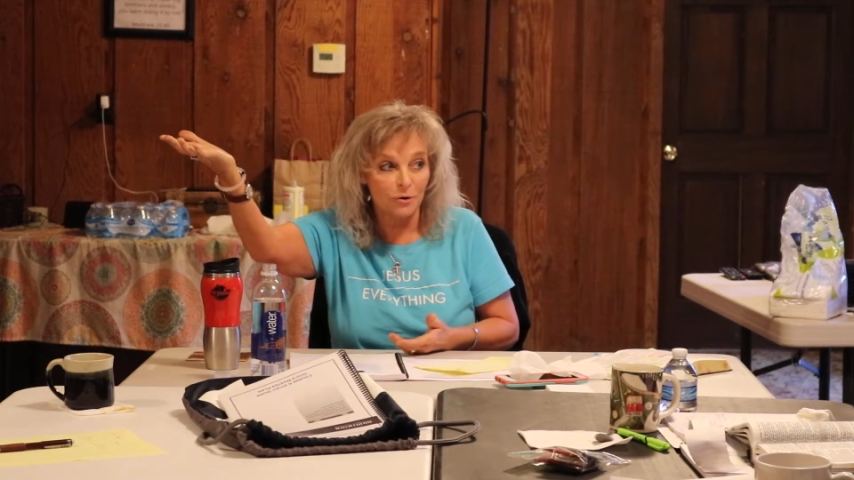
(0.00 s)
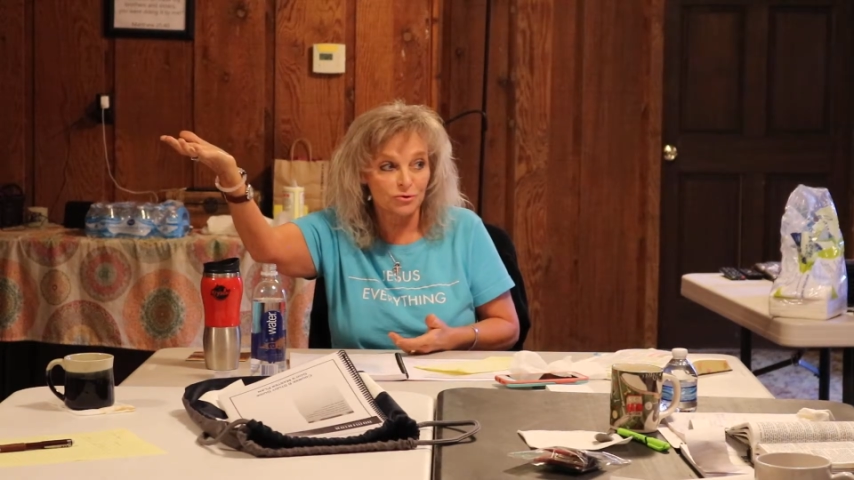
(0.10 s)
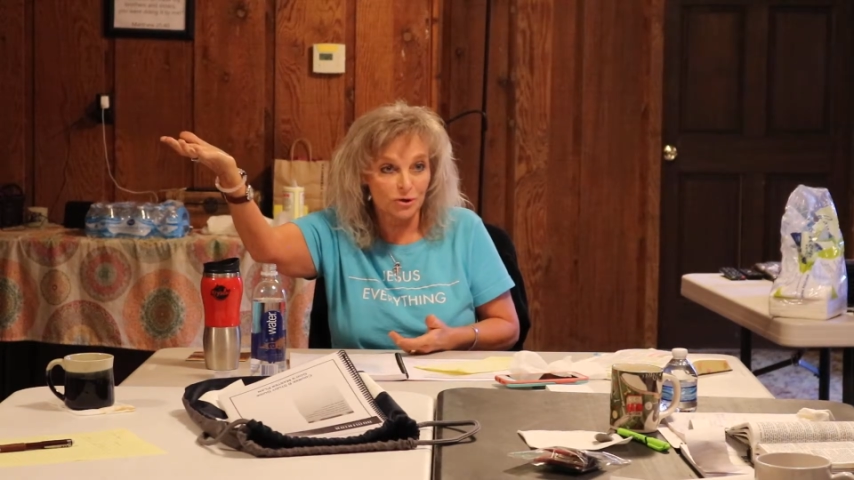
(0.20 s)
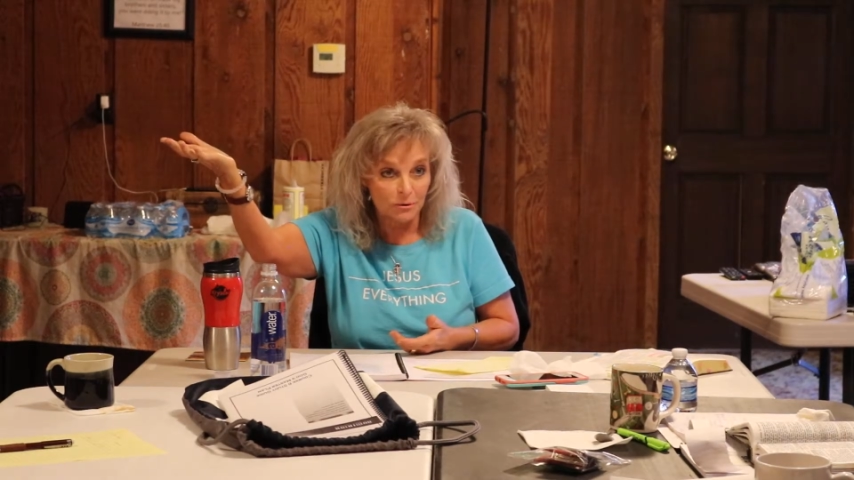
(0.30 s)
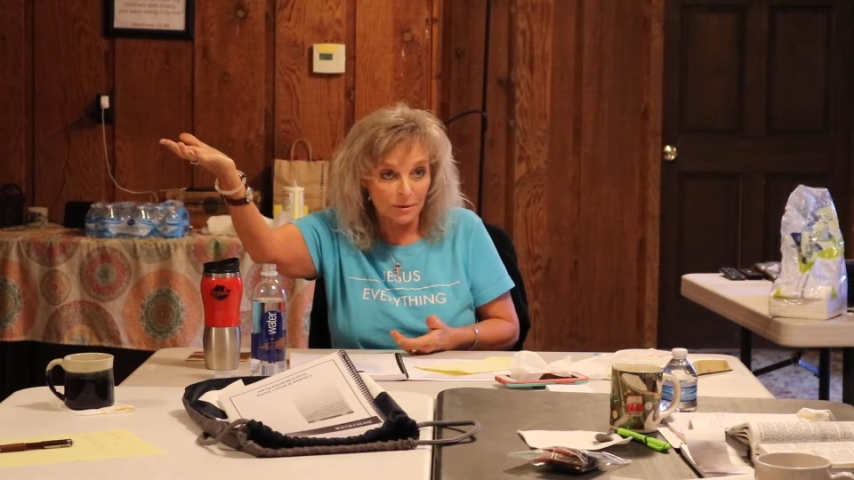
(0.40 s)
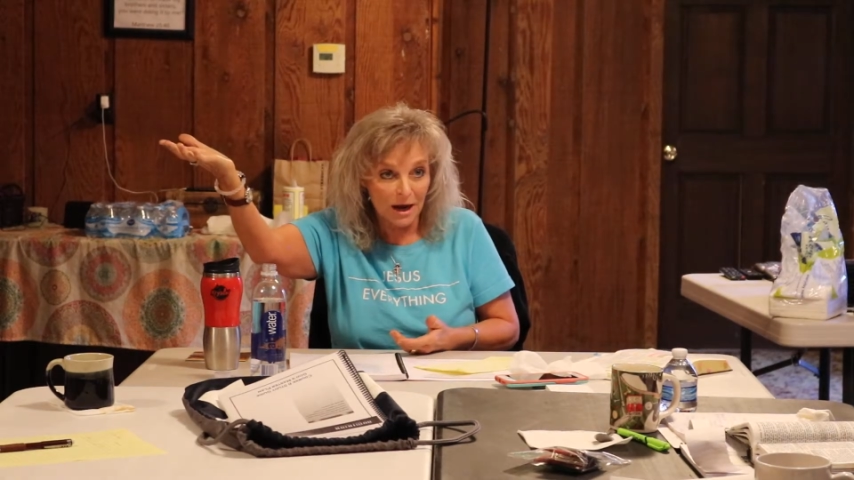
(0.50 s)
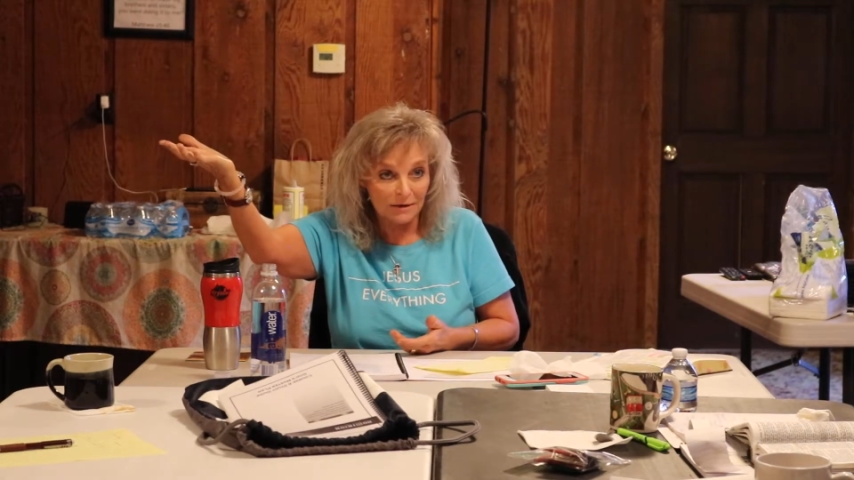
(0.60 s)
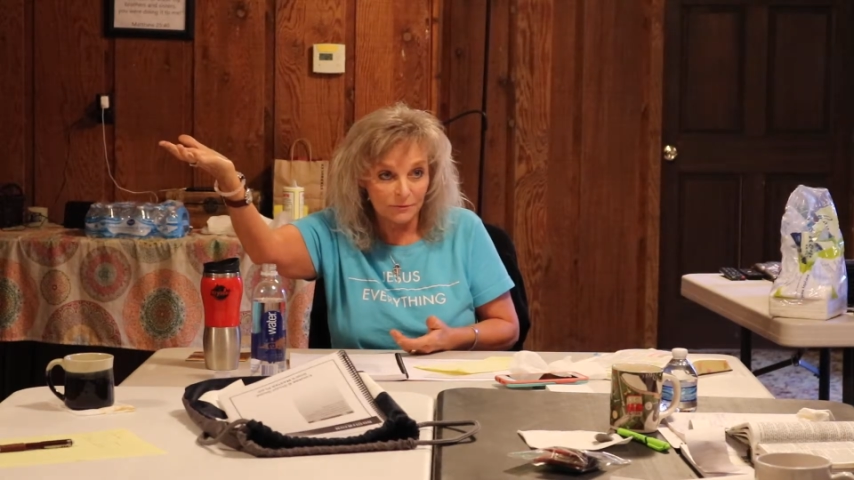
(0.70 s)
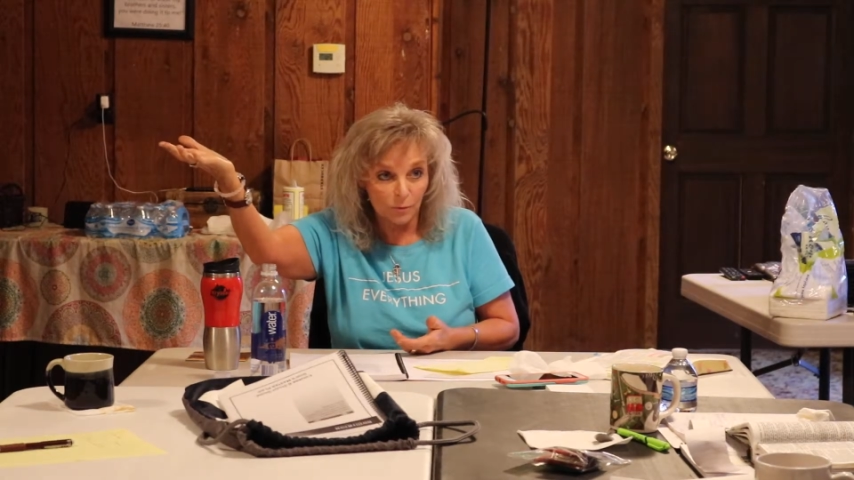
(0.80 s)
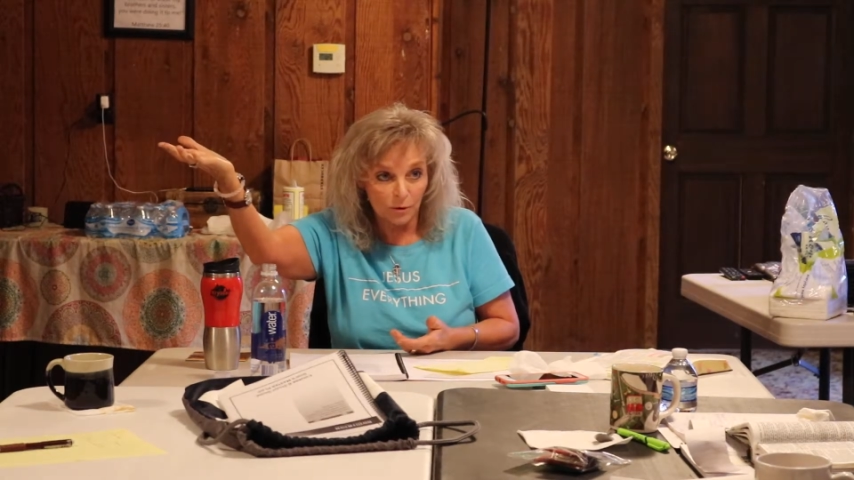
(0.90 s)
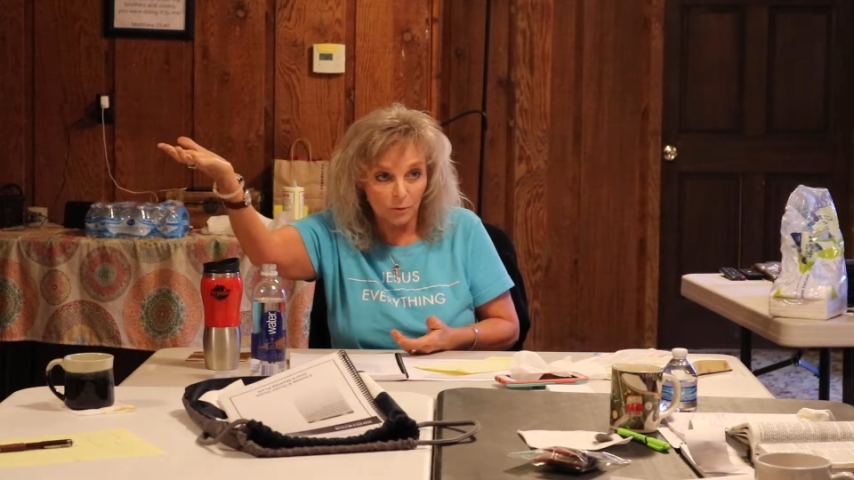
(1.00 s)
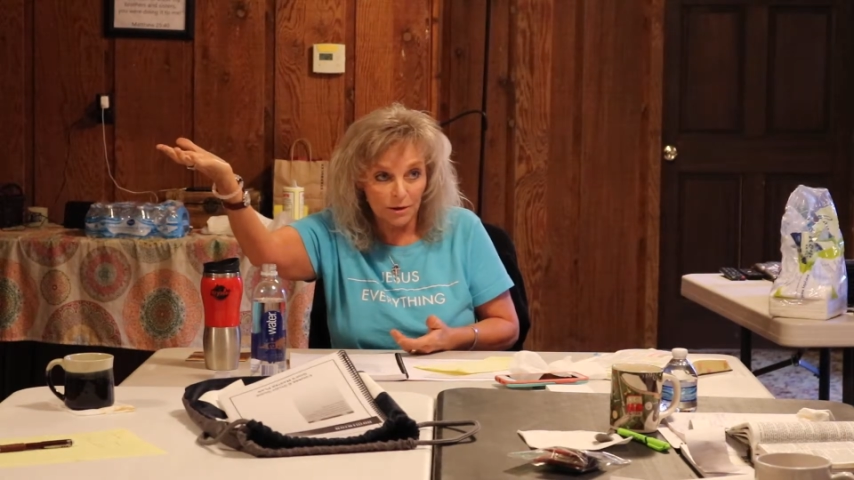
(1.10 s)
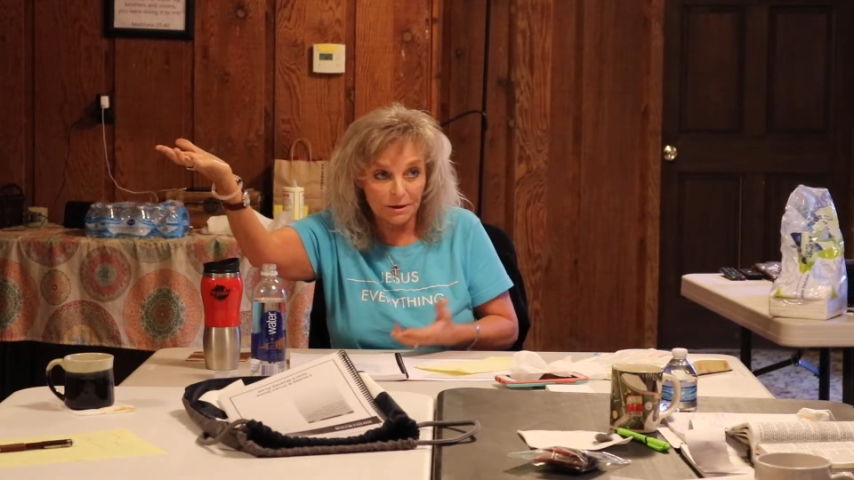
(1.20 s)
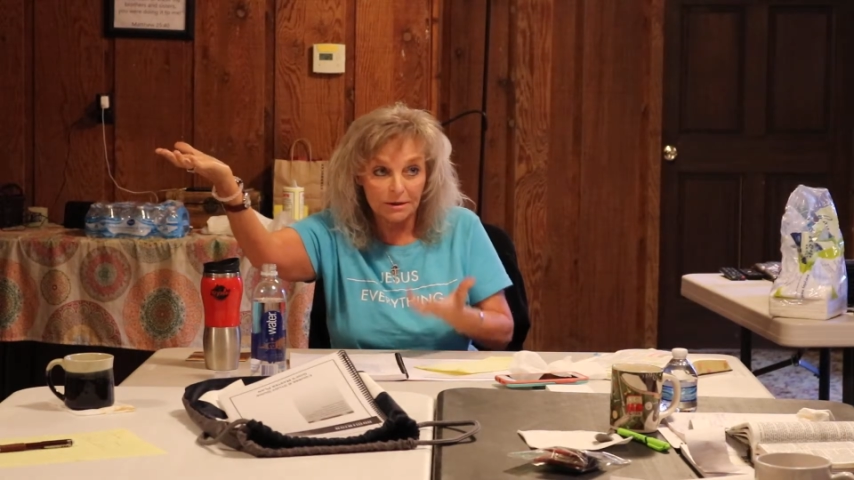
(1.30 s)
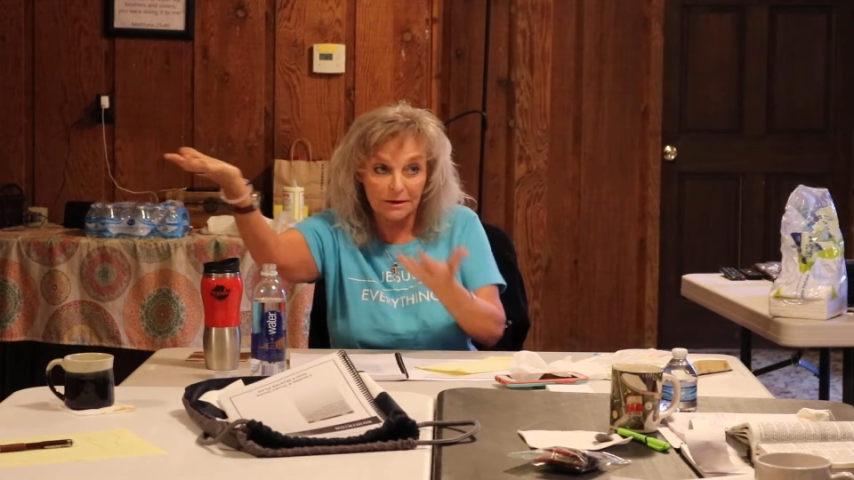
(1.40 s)
go scuba diving one
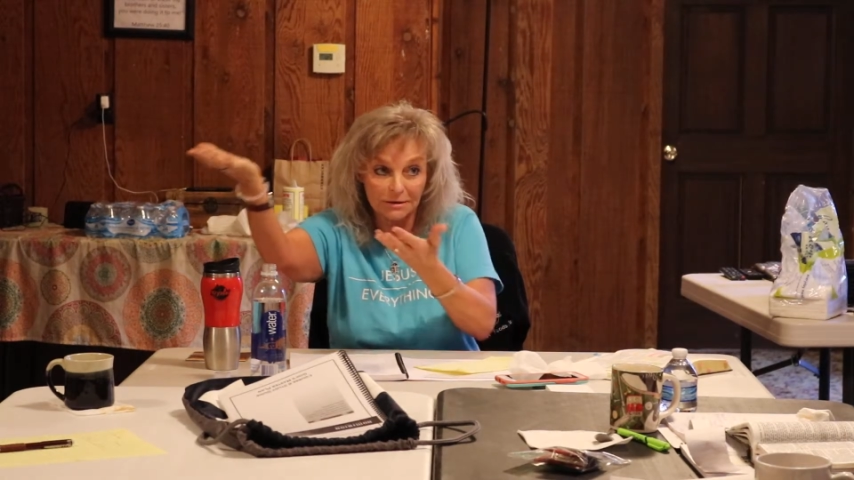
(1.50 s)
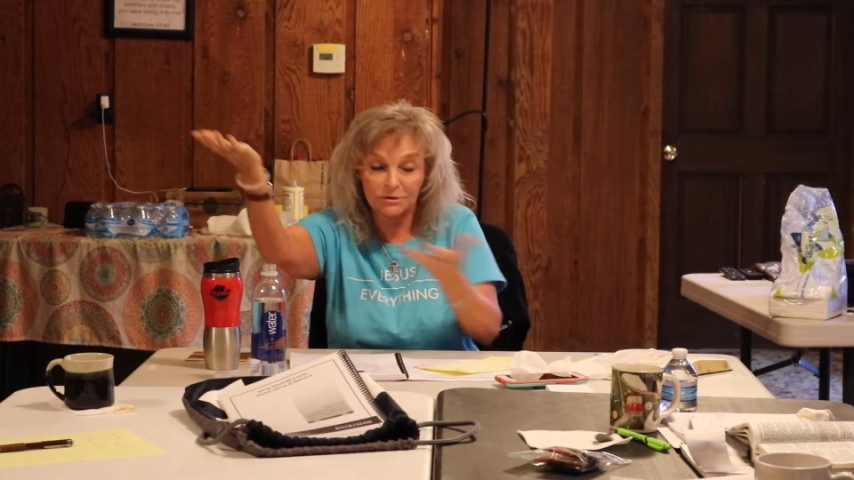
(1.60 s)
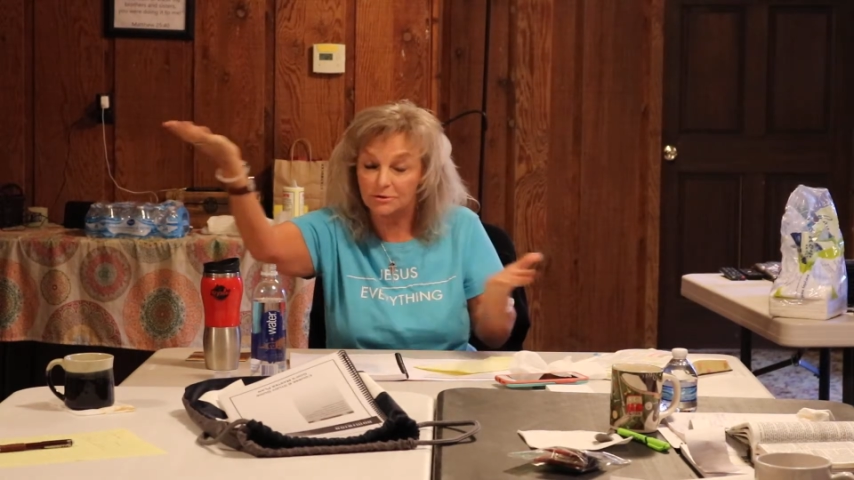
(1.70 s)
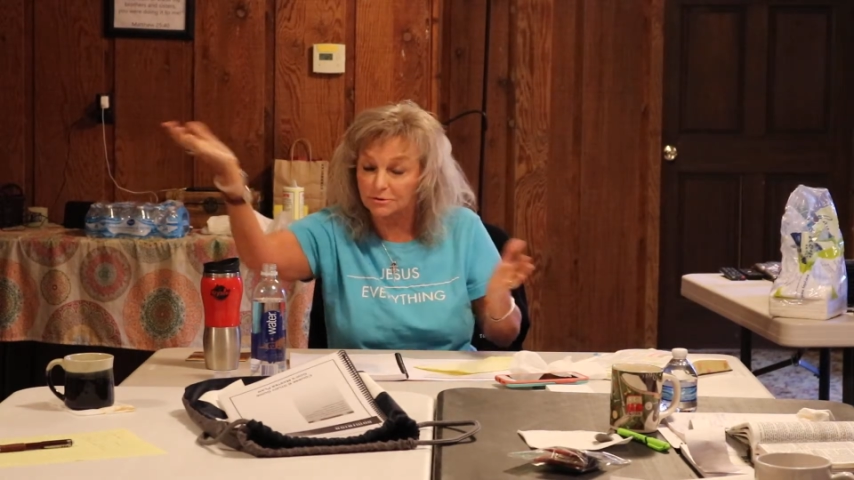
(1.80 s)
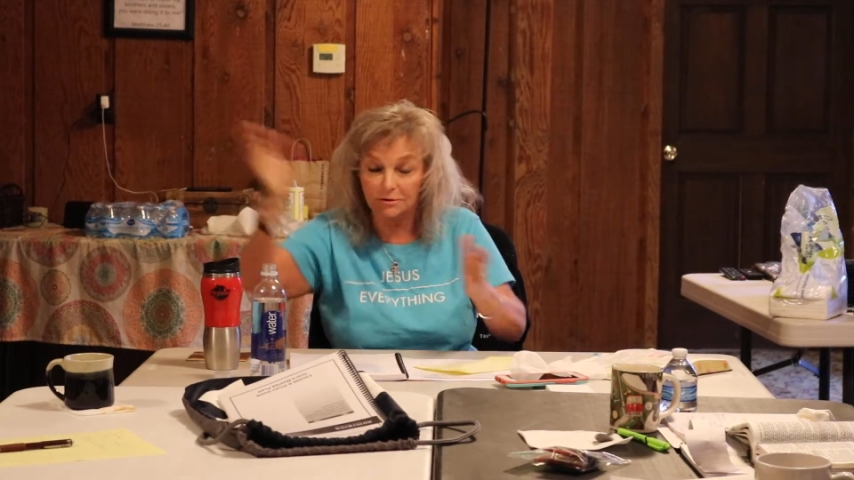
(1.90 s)
weekend, that's